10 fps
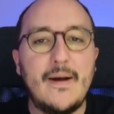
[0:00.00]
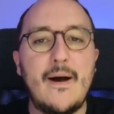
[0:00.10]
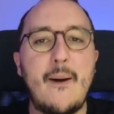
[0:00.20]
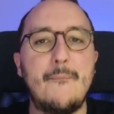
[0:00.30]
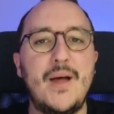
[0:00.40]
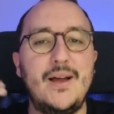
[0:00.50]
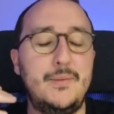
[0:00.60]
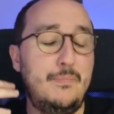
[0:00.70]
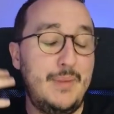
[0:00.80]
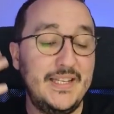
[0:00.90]
um, uh,
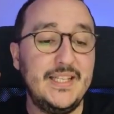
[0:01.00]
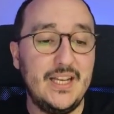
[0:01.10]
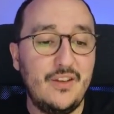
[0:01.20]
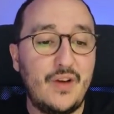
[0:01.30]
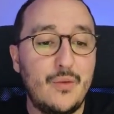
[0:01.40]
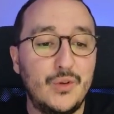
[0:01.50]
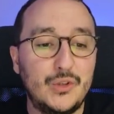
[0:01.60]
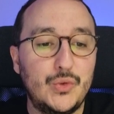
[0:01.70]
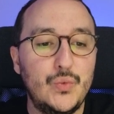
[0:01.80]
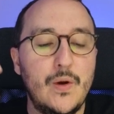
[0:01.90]
basically, if I
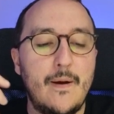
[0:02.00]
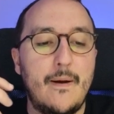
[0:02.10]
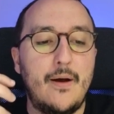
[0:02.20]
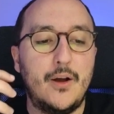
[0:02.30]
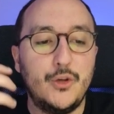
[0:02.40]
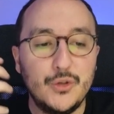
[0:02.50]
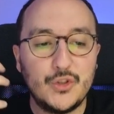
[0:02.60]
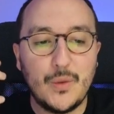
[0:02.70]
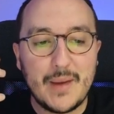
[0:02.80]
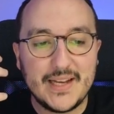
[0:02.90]
want to uh,
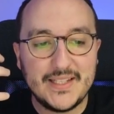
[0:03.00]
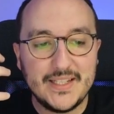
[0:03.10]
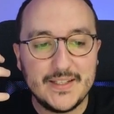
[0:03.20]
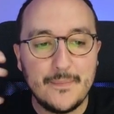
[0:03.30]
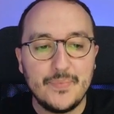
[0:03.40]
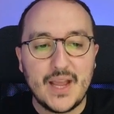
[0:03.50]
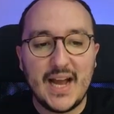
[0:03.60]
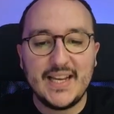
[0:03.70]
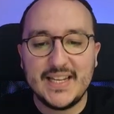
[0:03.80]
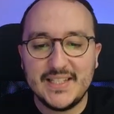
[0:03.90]
customize it,
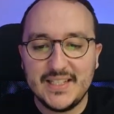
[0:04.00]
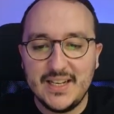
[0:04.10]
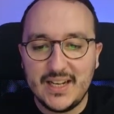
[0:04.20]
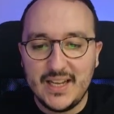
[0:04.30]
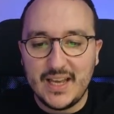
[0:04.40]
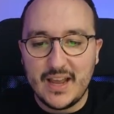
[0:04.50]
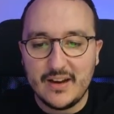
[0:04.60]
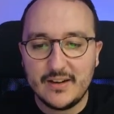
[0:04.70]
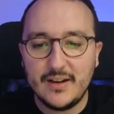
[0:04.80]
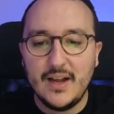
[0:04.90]
I can still click
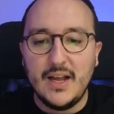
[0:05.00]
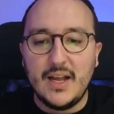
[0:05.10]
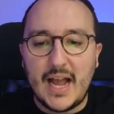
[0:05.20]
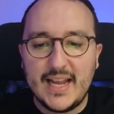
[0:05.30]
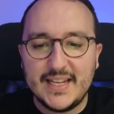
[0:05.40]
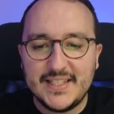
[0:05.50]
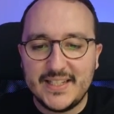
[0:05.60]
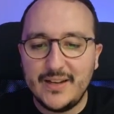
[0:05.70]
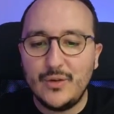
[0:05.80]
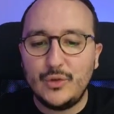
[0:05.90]
here I can
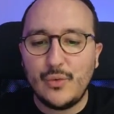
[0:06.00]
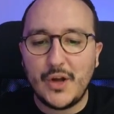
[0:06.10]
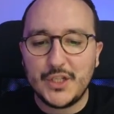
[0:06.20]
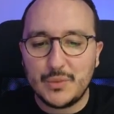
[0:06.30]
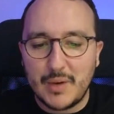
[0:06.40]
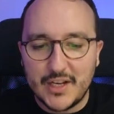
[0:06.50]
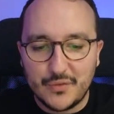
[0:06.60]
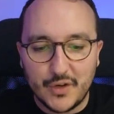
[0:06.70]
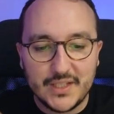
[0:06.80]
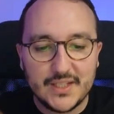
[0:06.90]
still go to Unsplash,
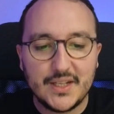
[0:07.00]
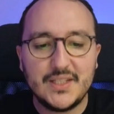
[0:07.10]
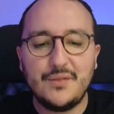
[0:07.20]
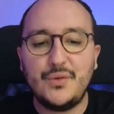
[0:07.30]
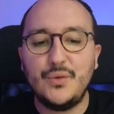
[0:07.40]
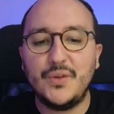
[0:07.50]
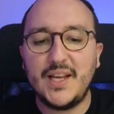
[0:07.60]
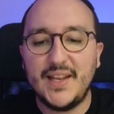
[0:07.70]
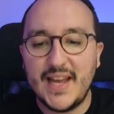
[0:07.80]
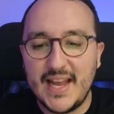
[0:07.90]
for instance, if you don't
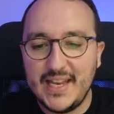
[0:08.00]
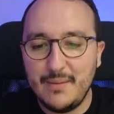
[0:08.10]
get any